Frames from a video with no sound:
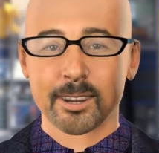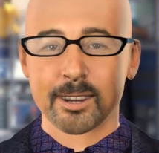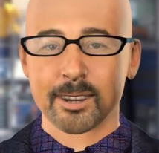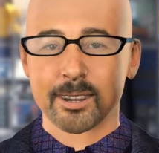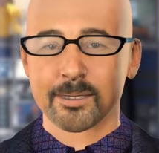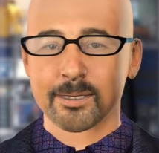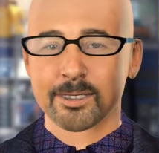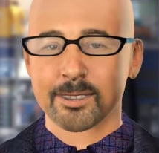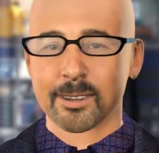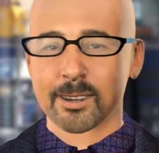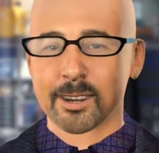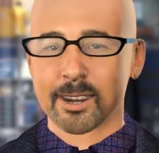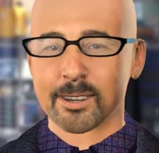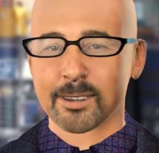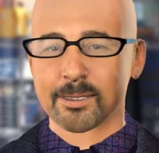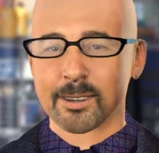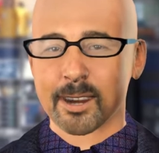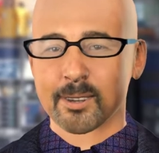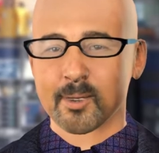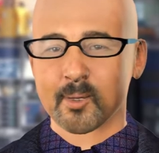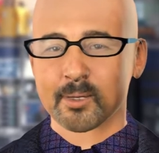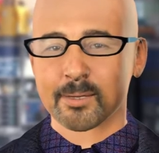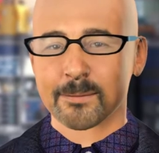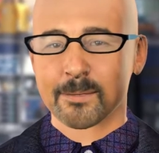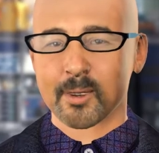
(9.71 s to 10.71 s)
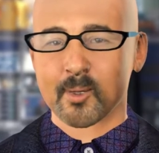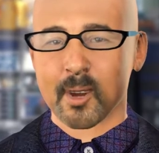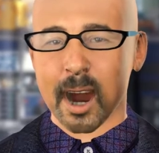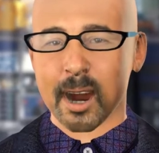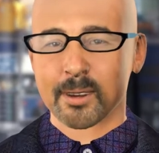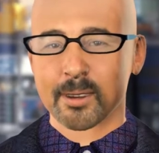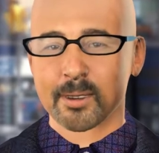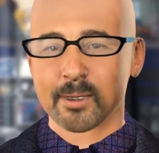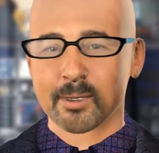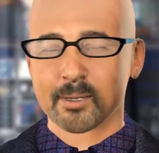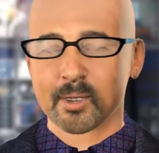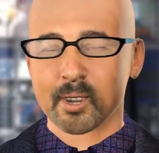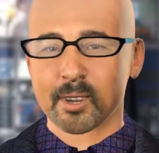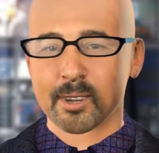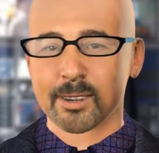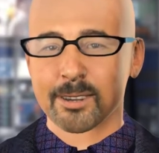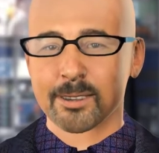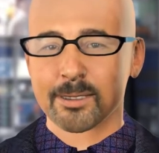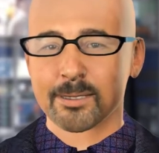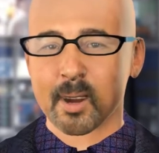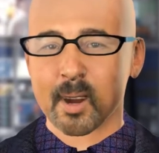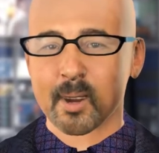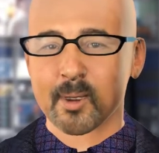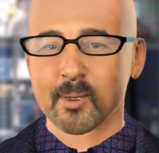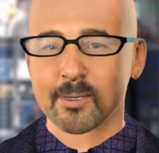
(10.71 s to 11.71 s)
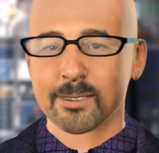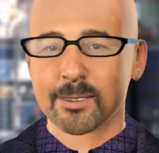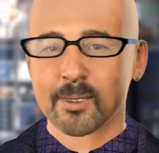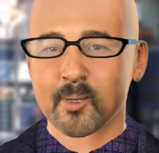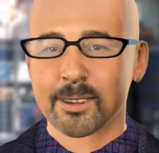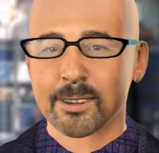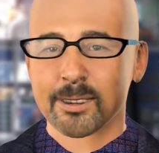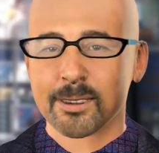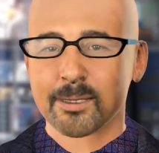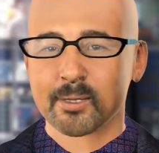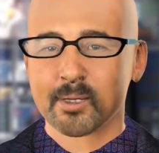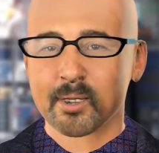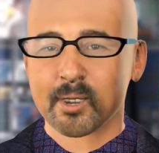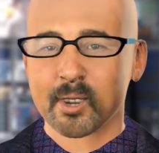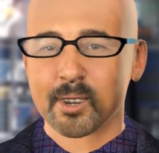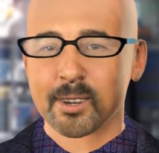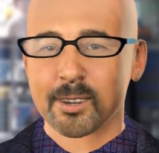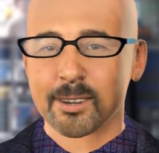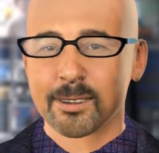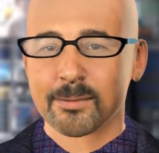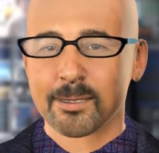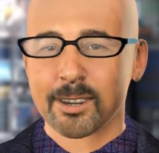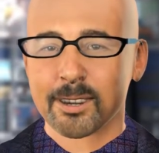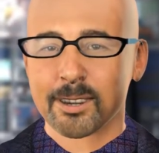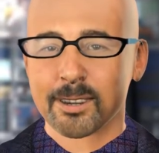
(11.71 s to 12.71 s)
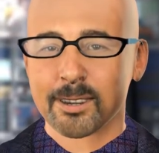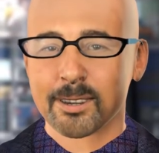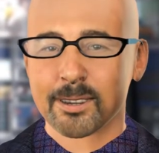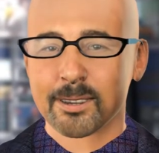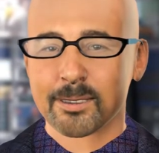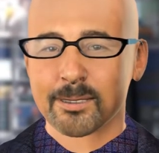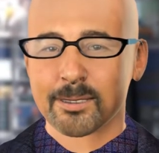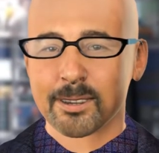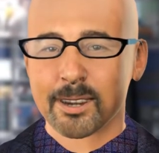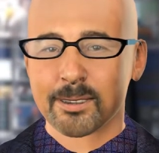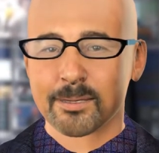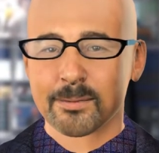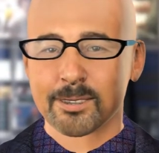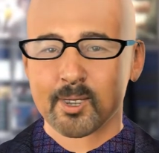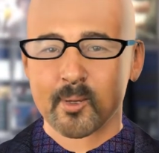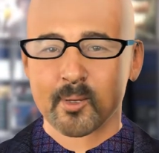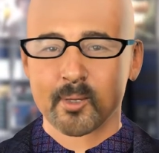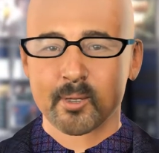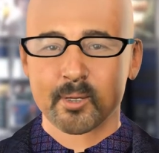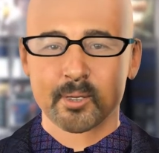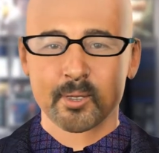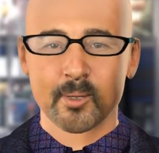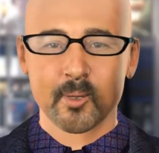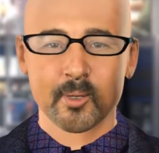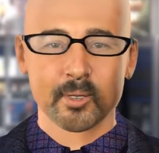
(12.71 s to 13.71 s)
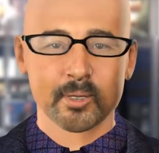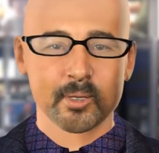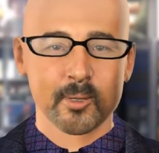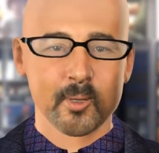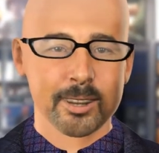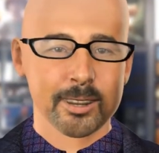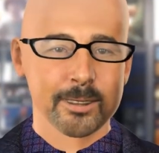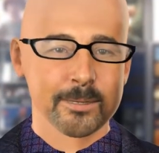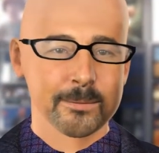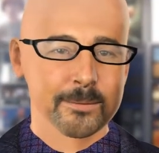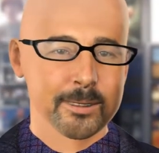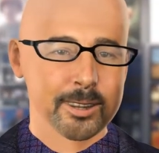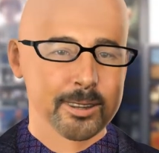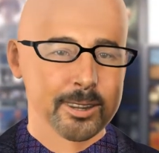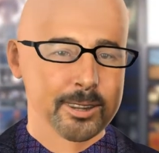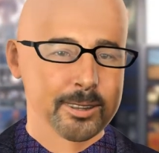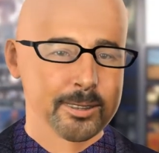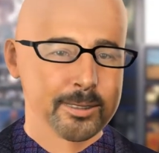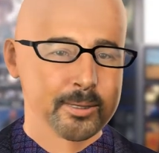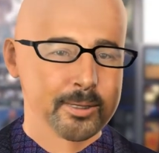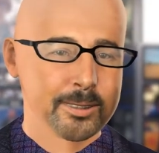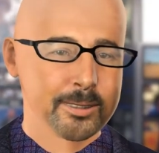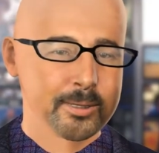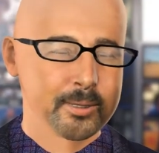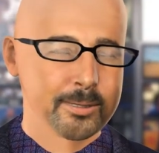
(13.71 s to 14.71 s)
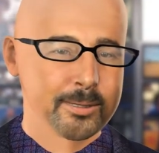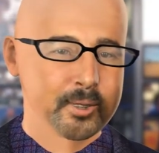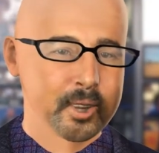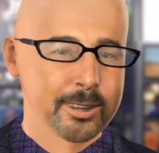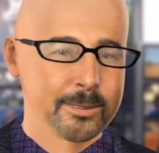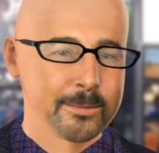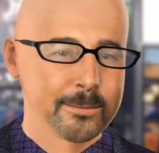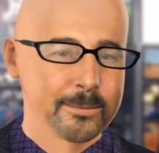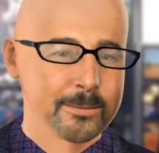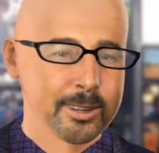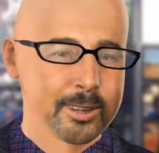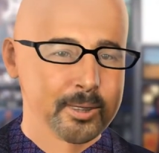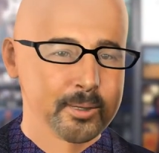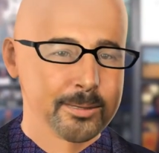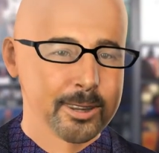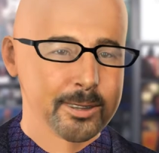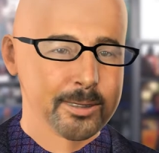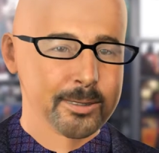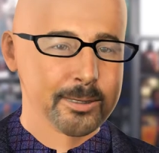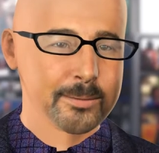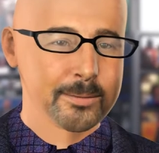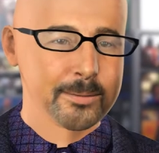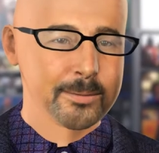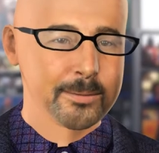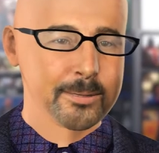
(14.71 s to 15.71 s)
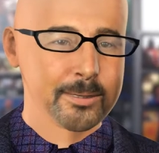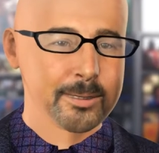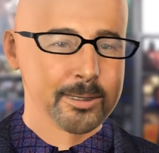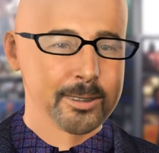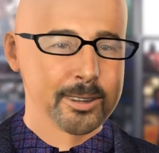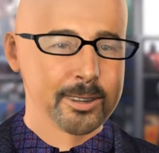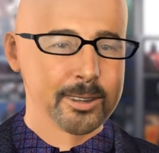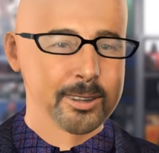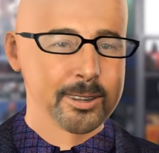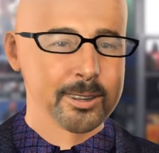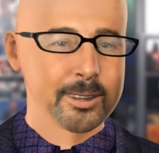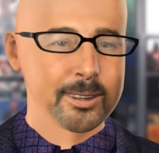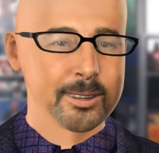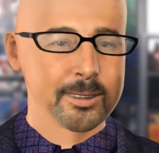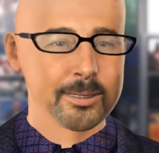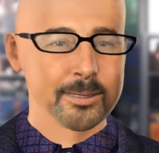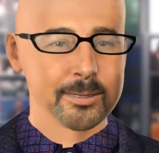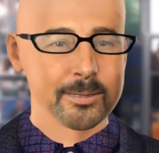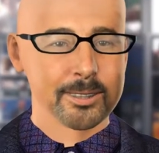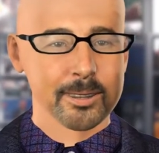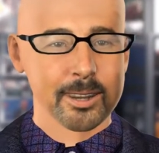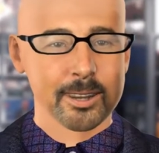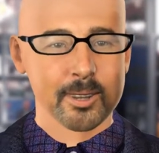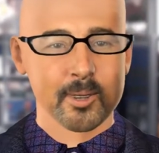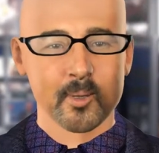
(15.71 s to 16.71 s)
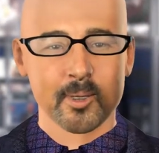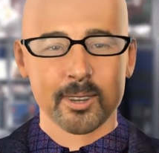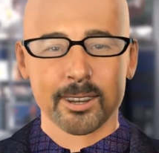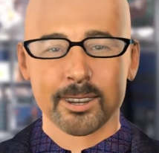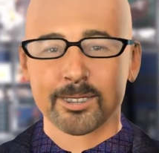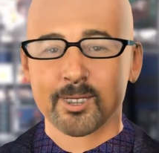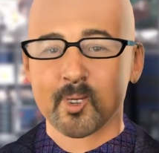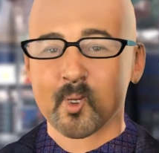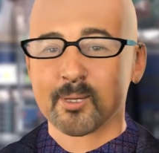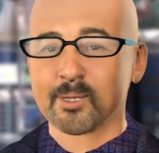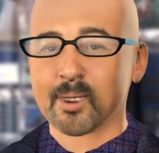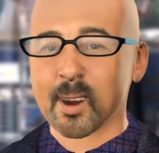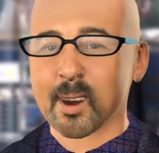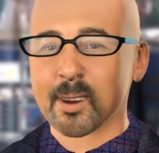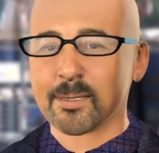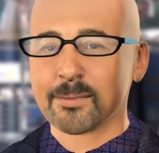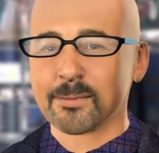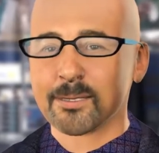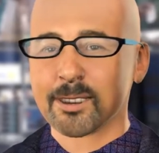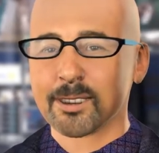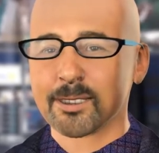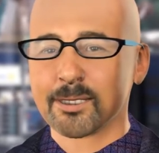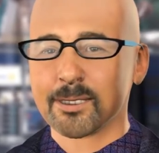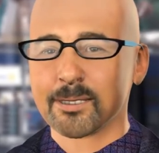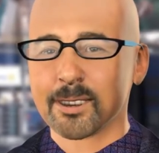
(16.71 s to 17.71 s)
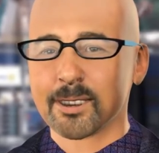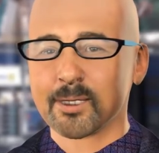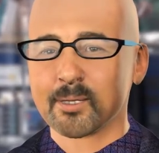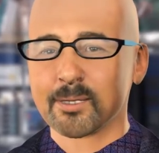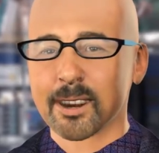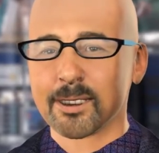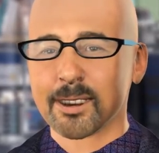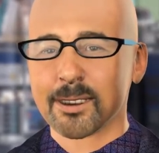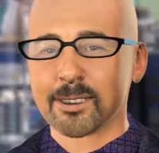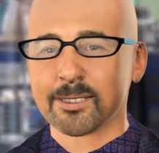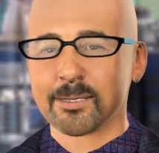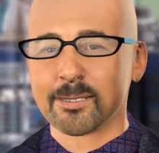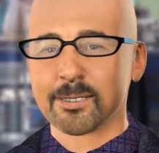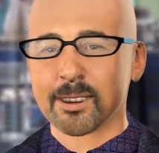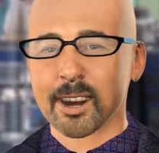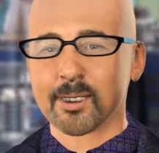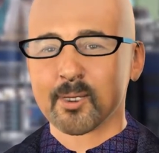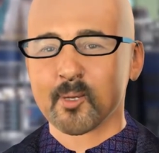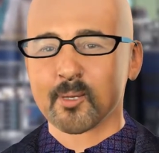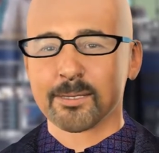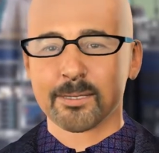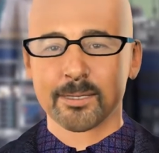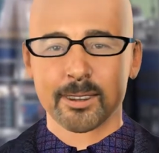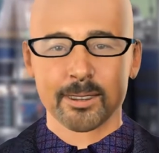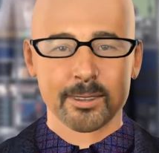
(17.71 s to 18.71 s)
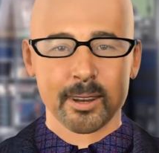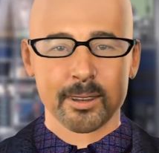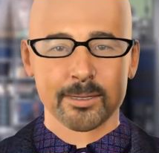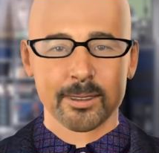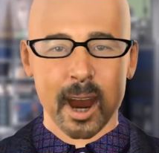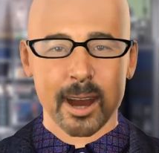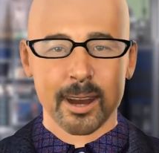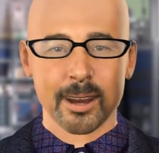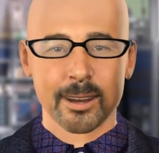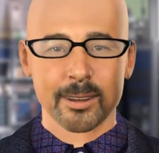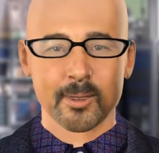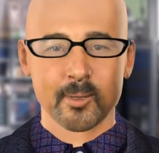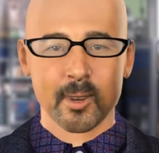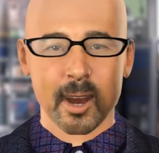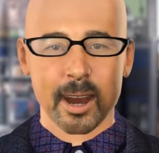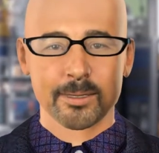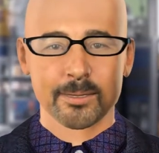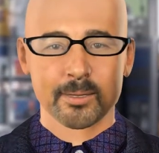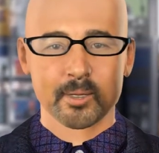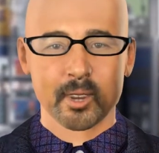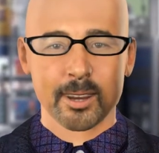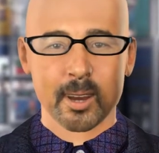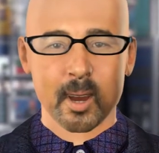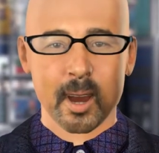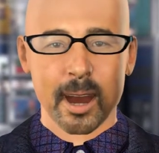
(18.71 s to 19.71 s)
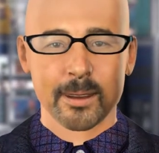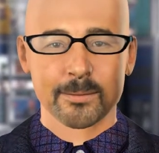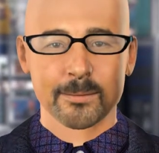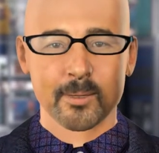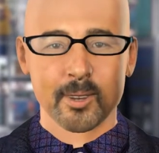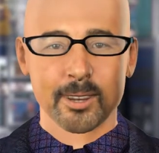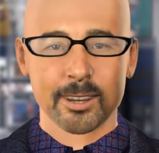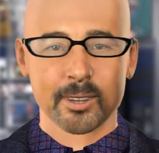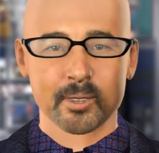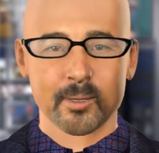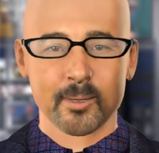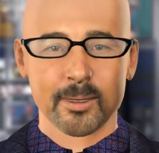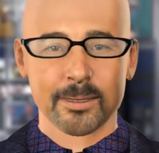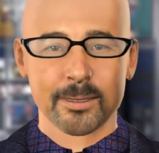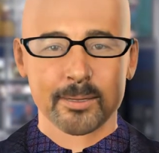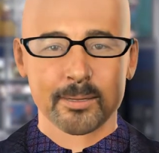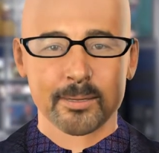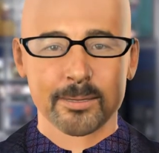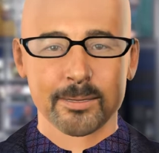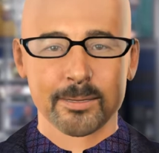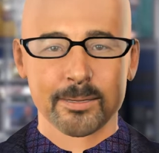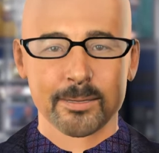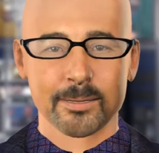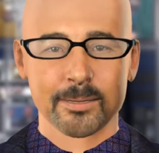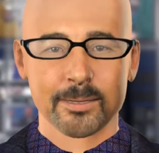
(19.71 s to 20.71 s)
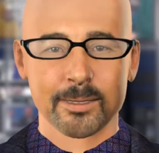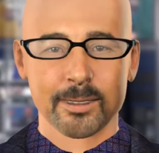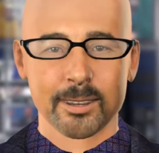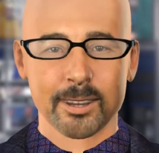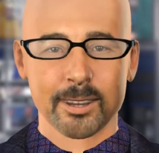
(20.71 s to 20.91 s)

Lux Tag is a provider of anti-counterfeiting, tracking and anti-theft solutions using the NEM blockchain platform. LuxTag uses its own NEM tokens XEM, to perform blockchain operations.